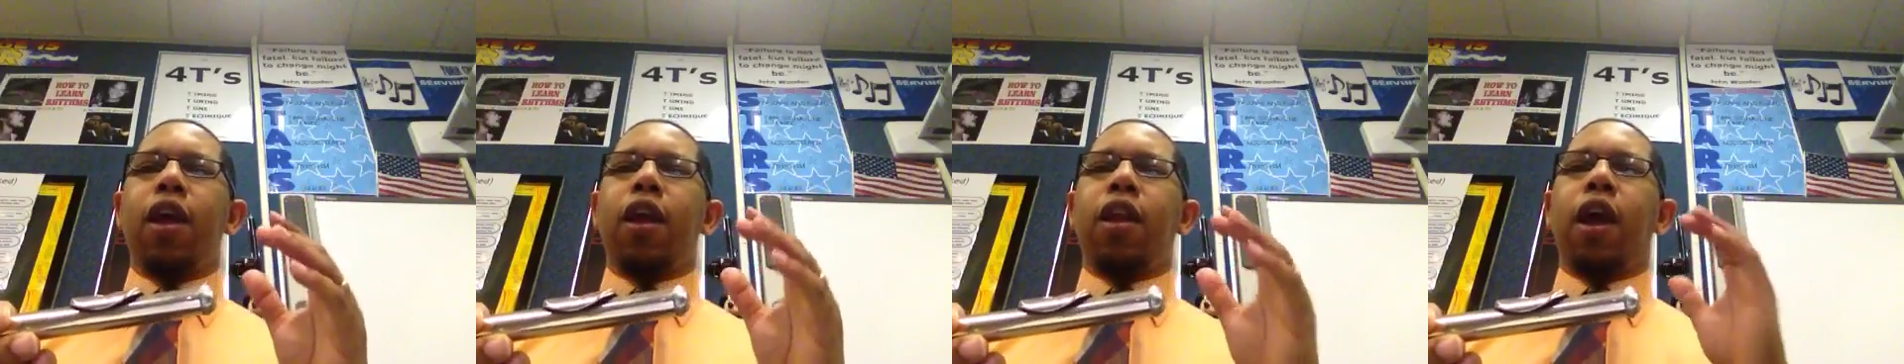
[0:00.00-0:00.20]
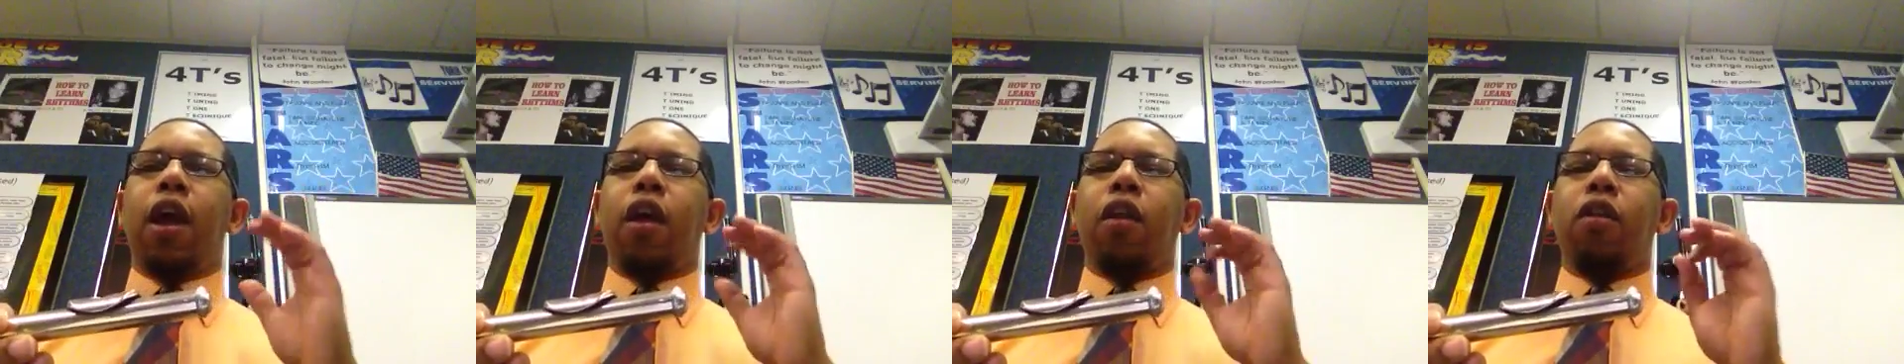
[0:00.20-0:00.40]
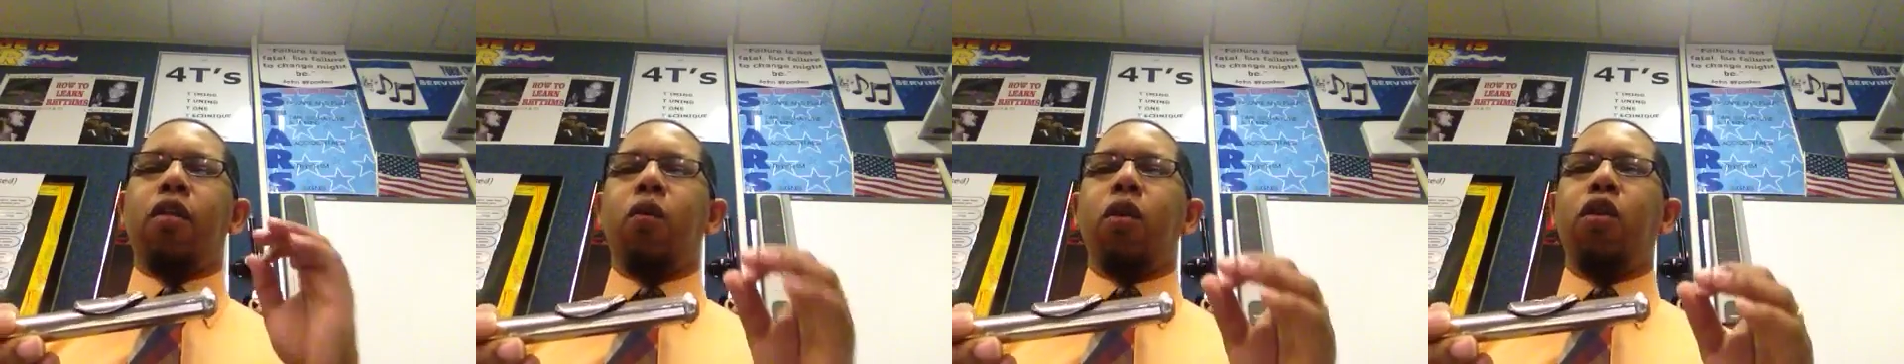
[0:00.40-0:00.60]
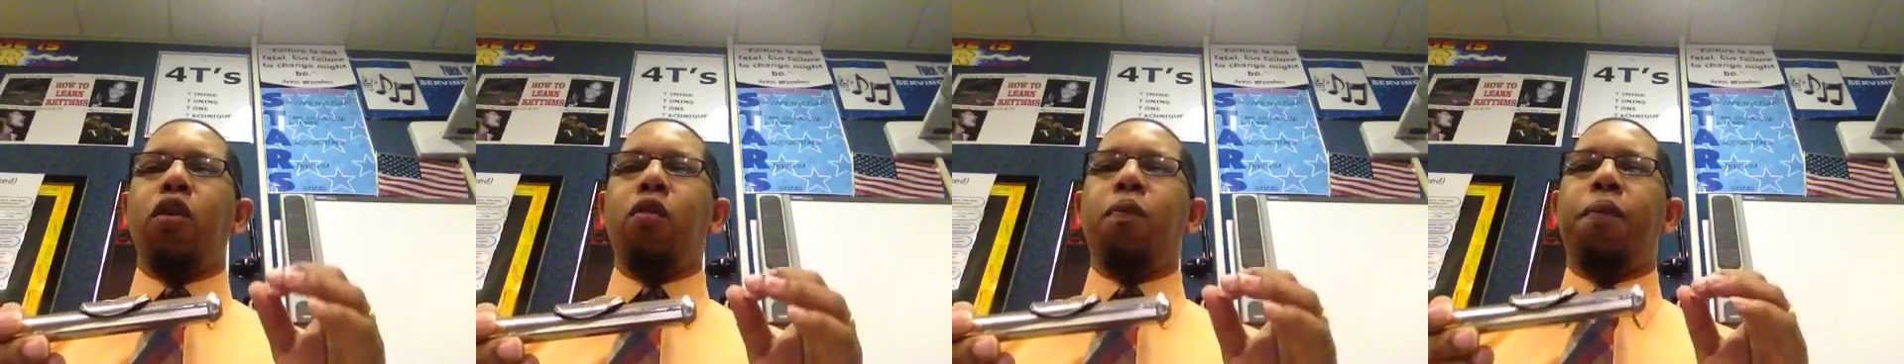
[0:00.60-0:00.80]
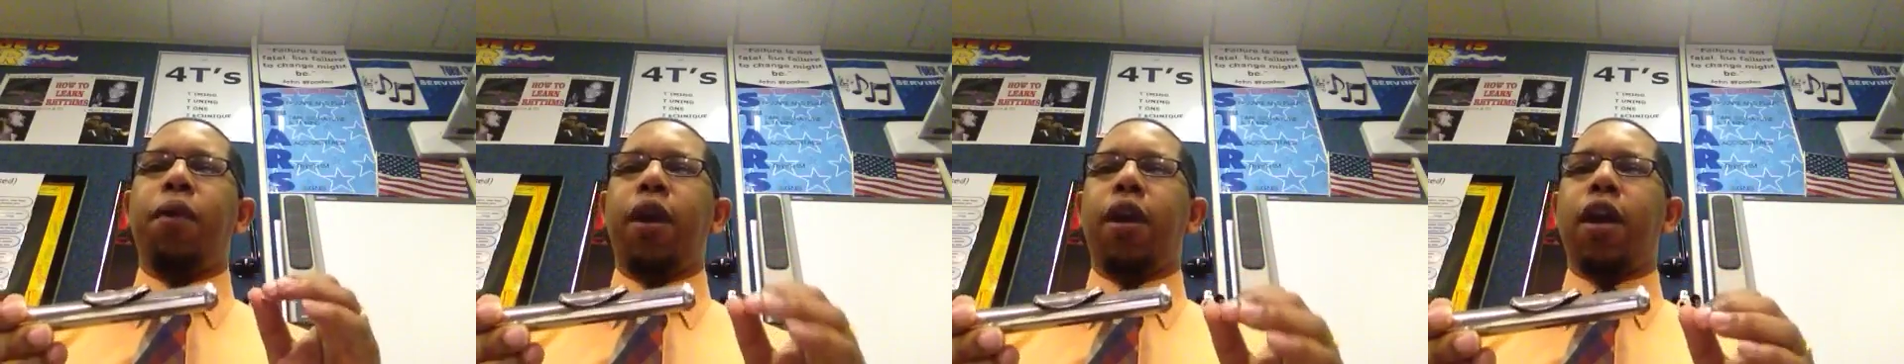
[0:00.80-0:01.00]
Now, when you
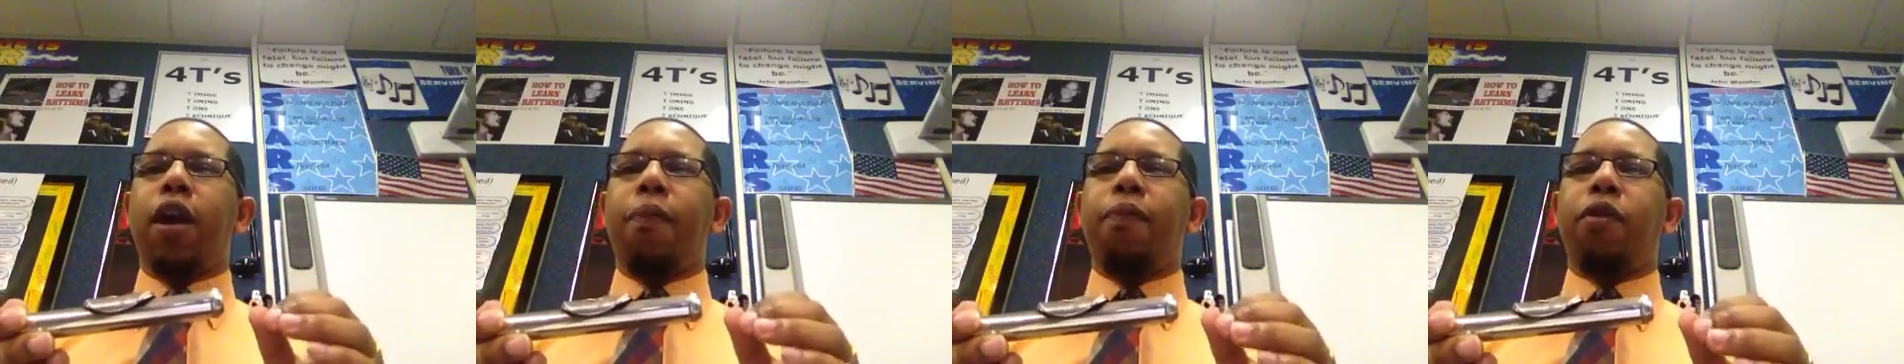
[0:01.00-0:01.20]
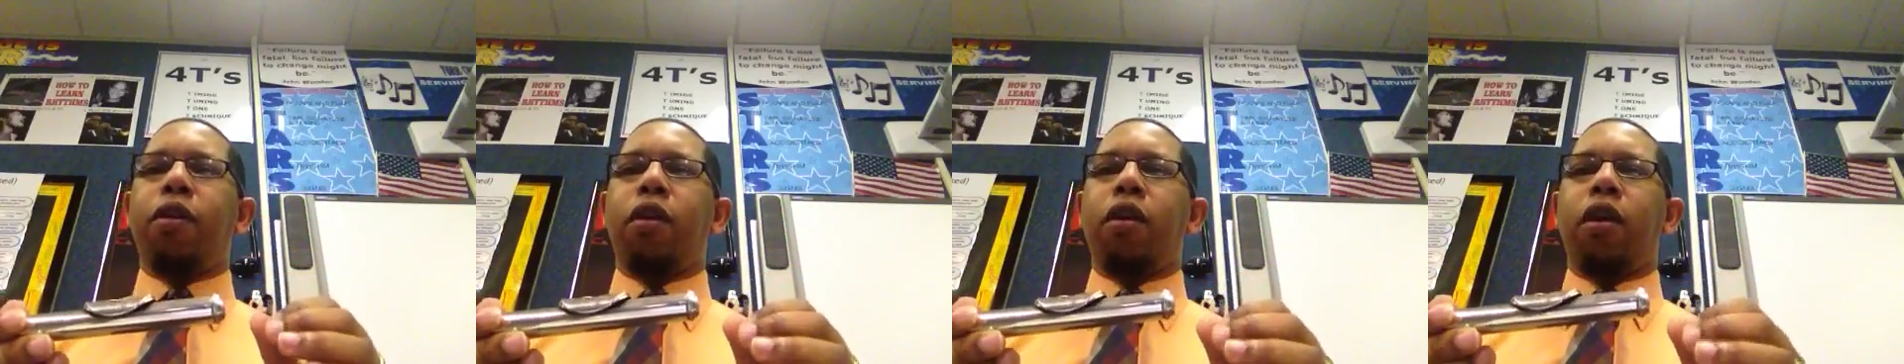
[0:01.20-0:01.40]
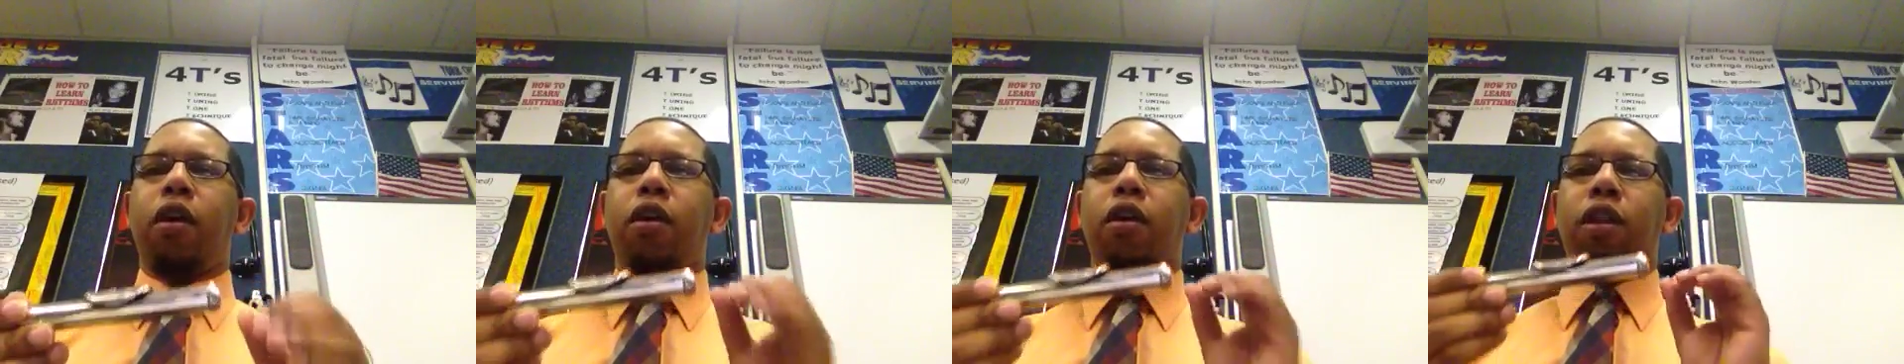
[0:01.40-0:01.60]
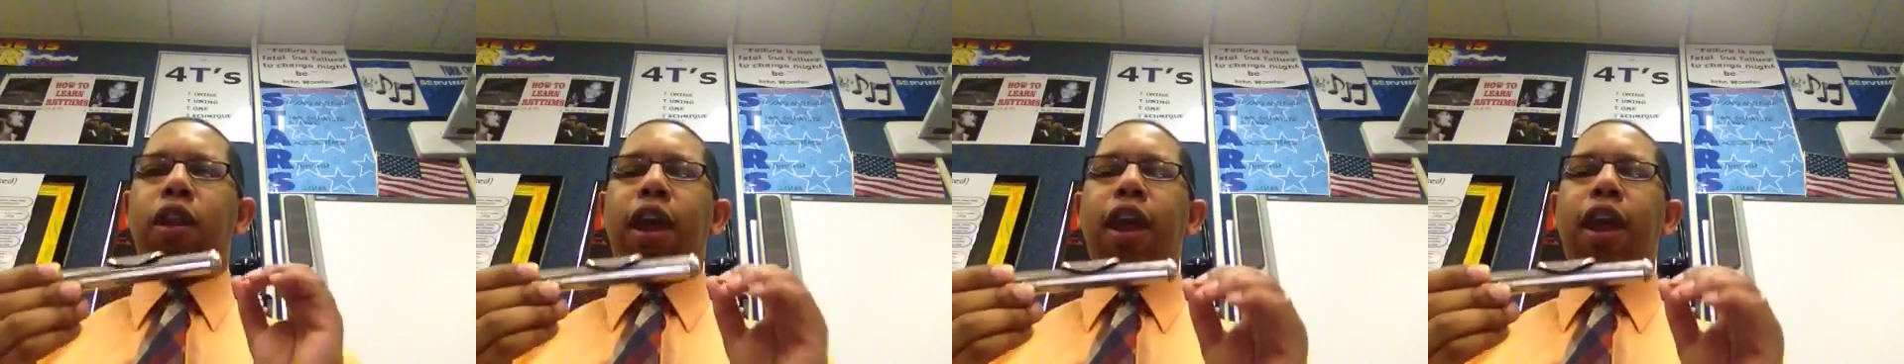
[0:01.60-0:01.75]
pick up the